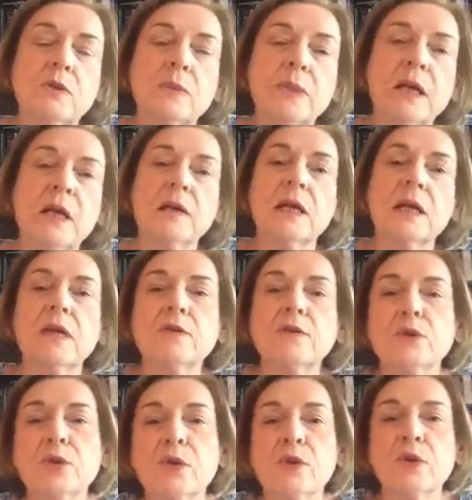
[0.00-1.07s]
be on the other
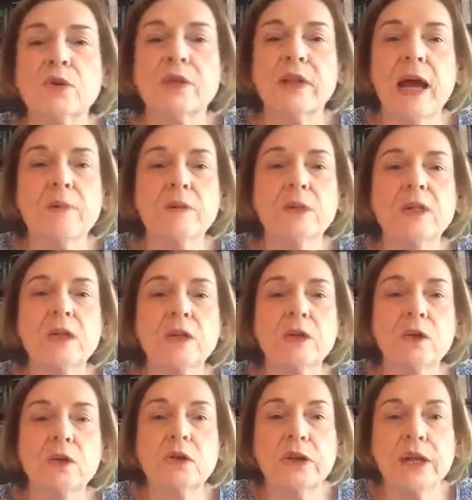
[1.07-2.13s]
shoulder that
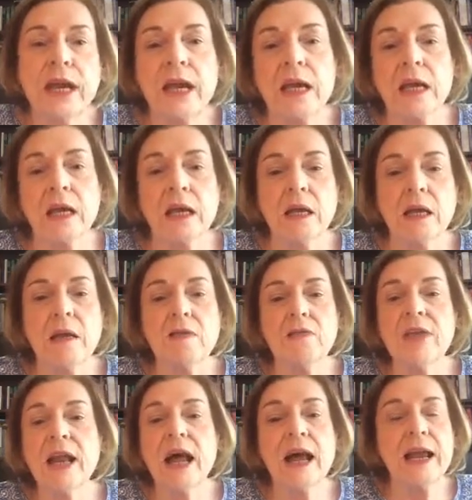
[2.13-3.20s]
particular day,
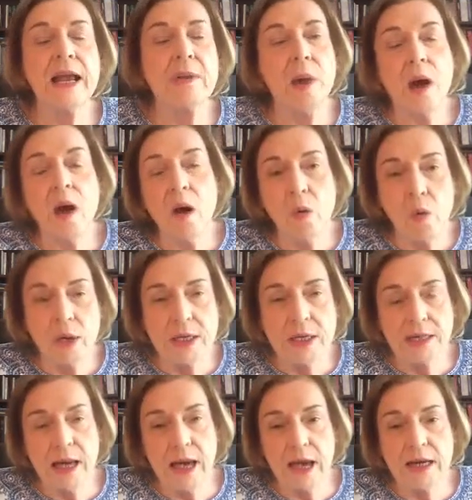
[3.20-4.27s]
that I am
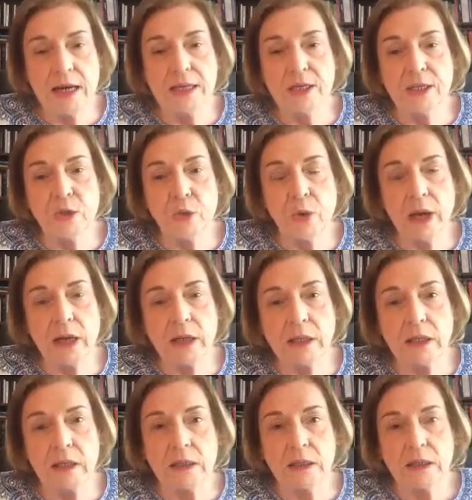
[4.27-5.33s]
always guided and
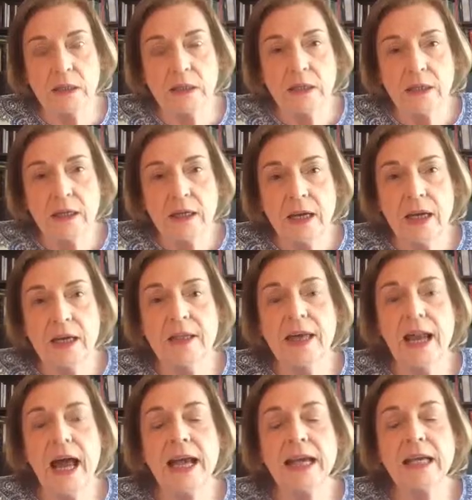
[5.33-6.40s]
directed, and
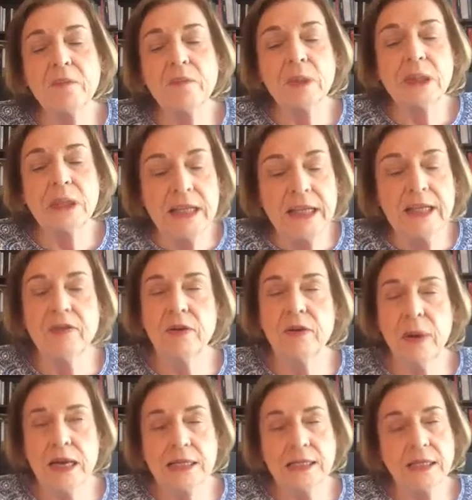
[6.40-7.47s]
that I can believe in
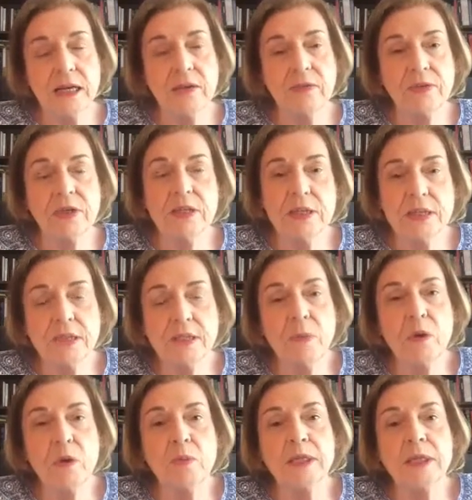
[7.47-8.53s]
myself in this
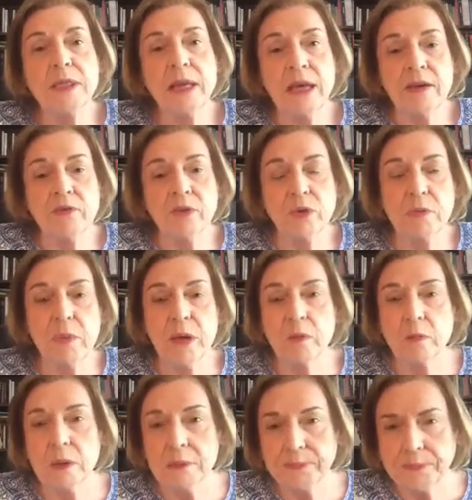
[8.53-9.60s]
moment and every
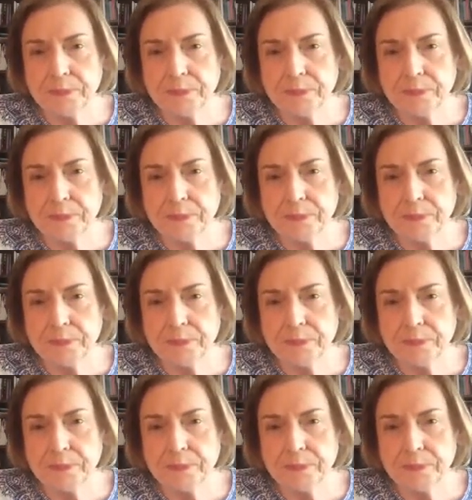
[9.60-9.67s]
moment.